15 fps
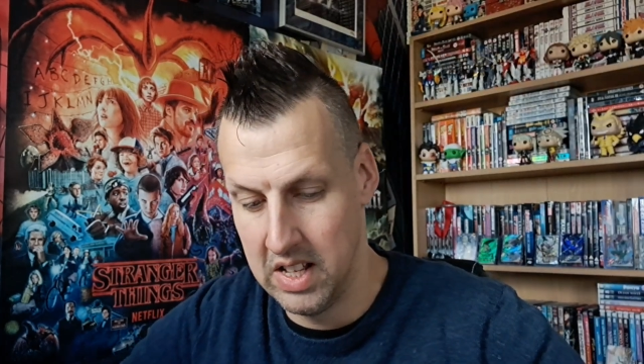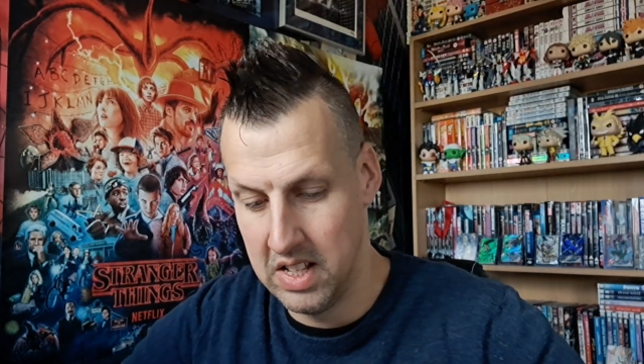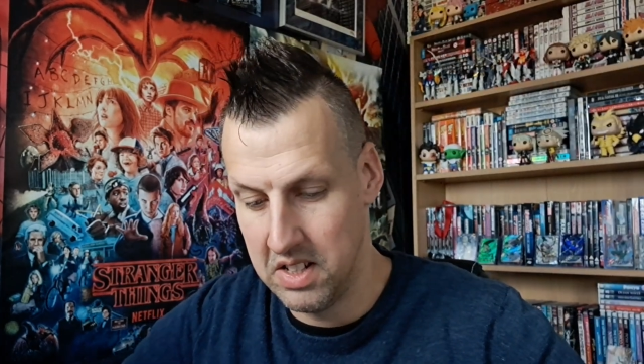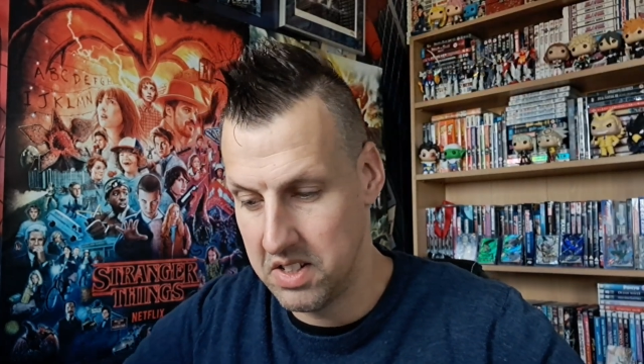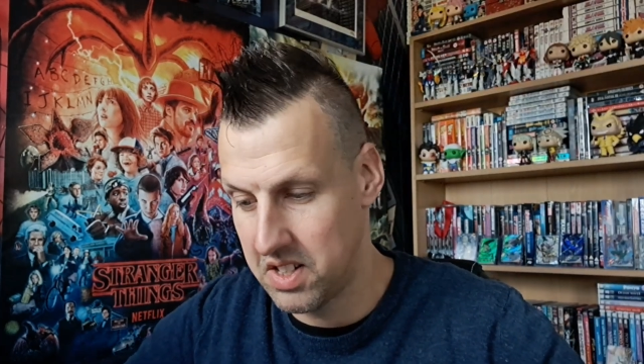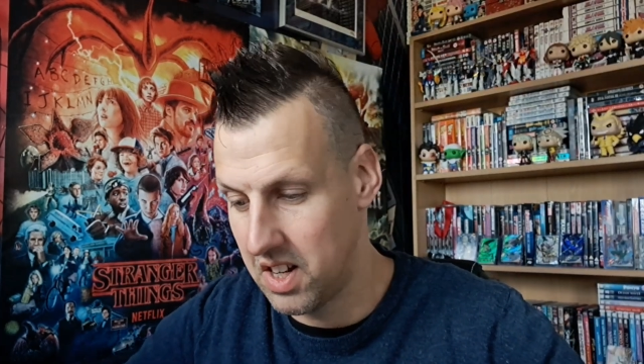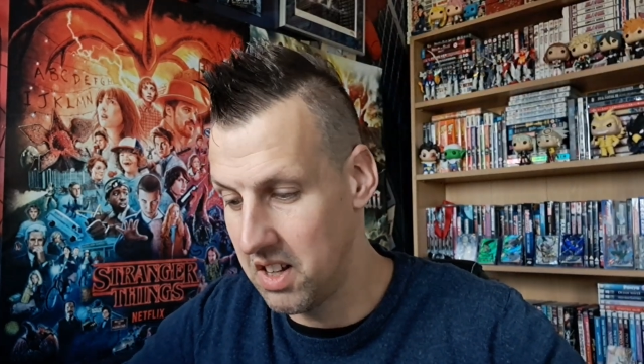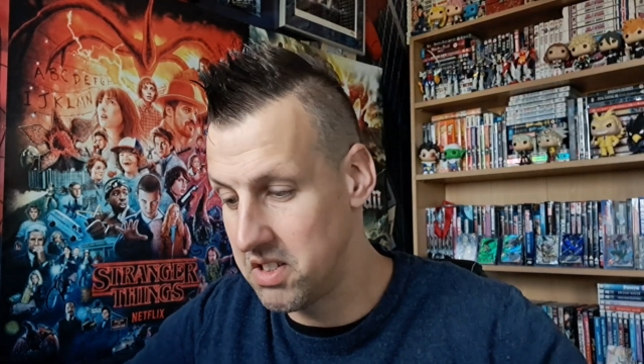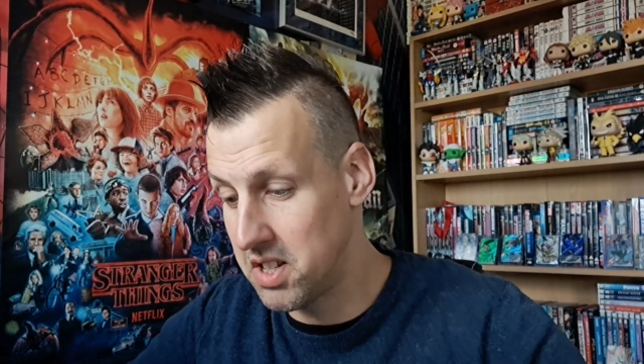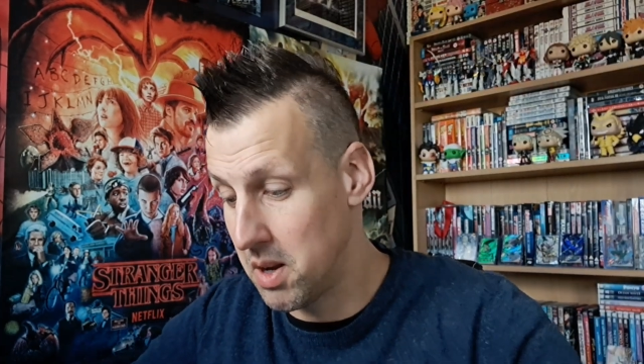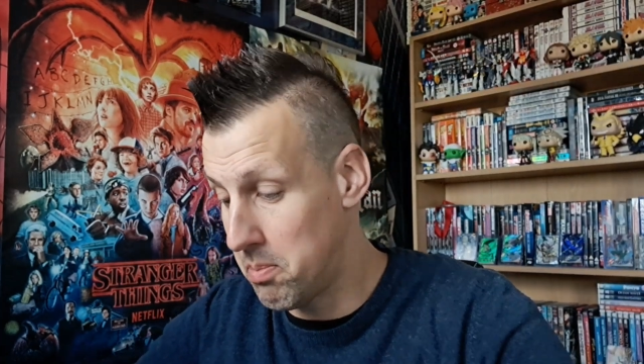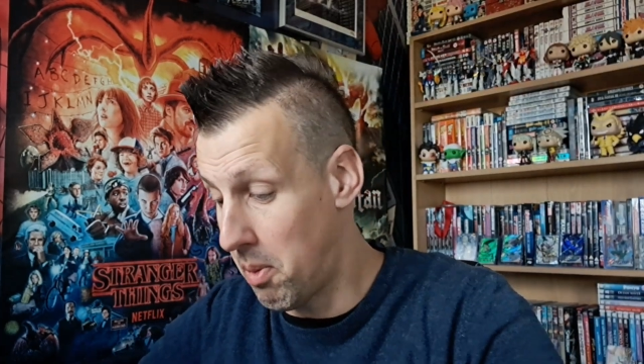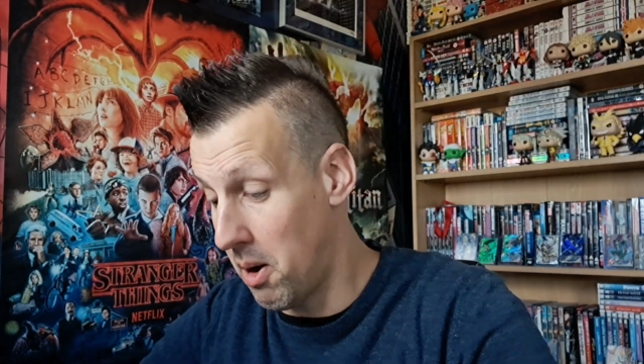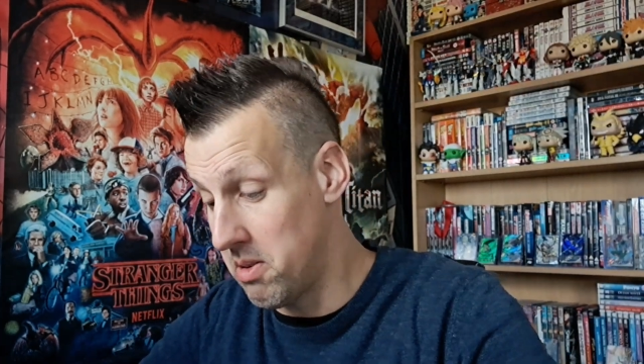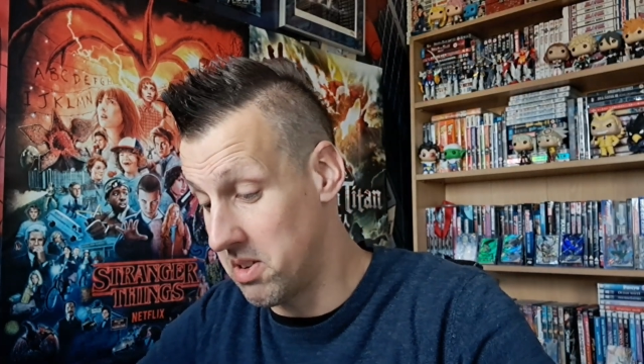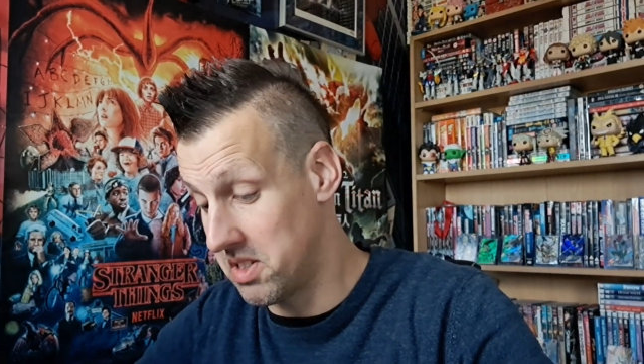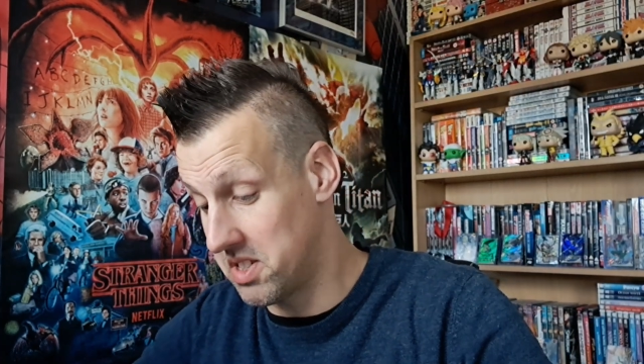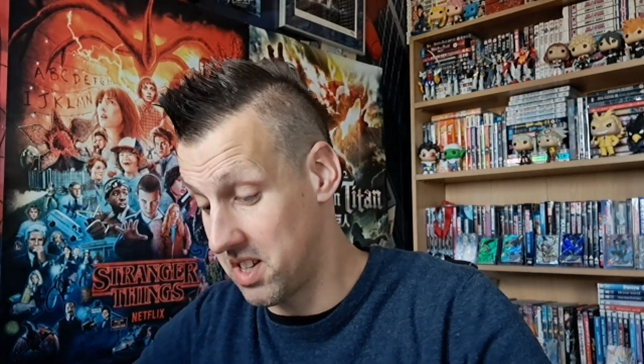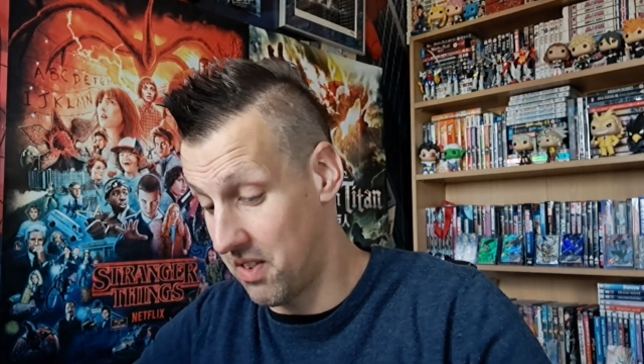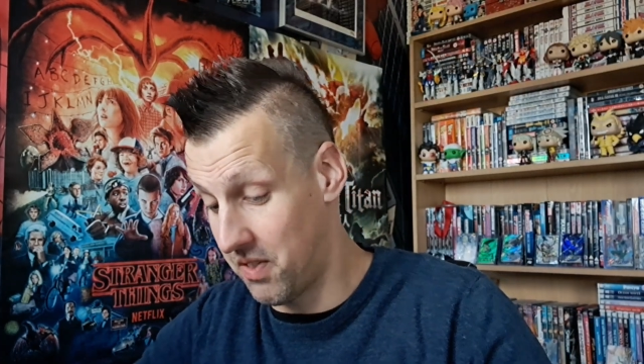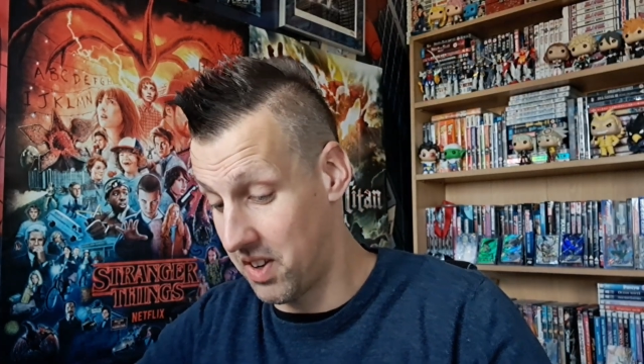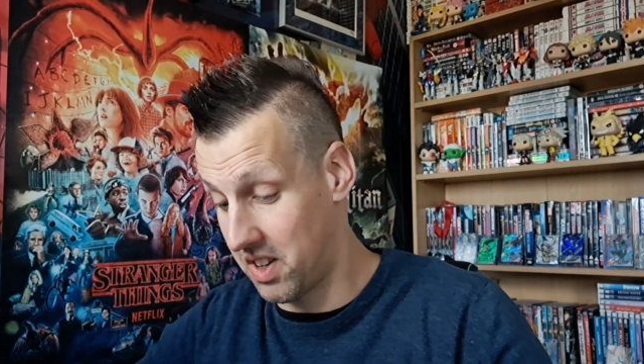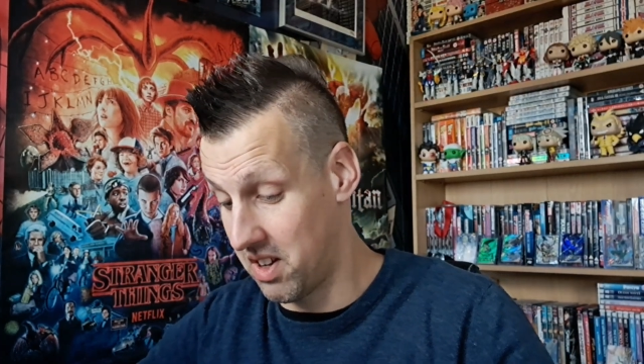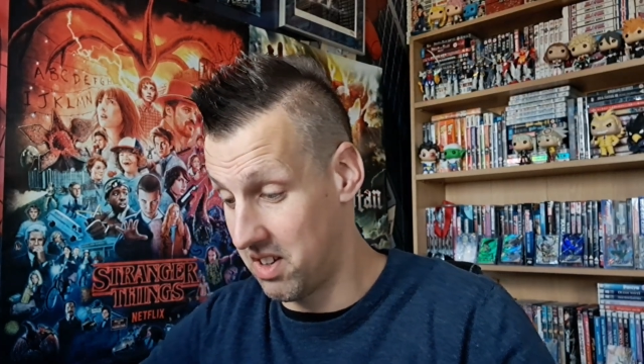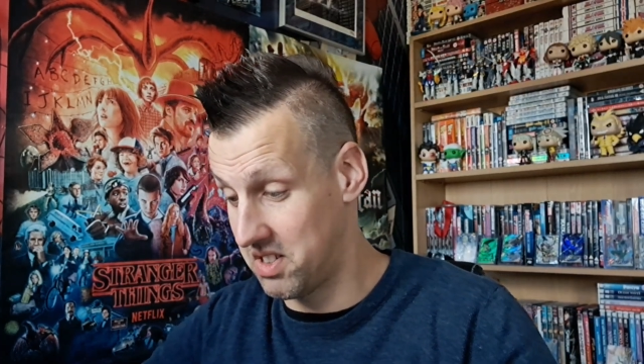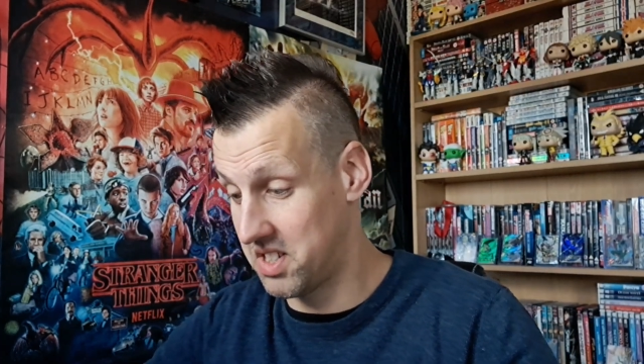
So those are the bonus stuff I got.